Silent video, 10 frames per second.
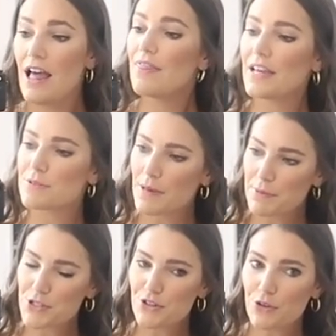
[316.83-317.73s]
That's my
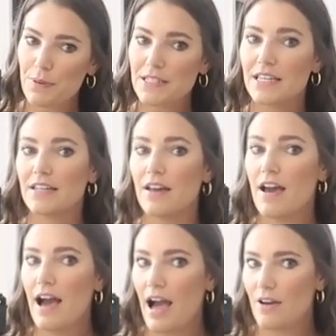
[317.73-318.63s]
personal opinion.
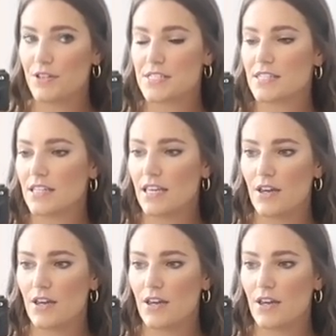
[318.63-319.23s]
Obviously,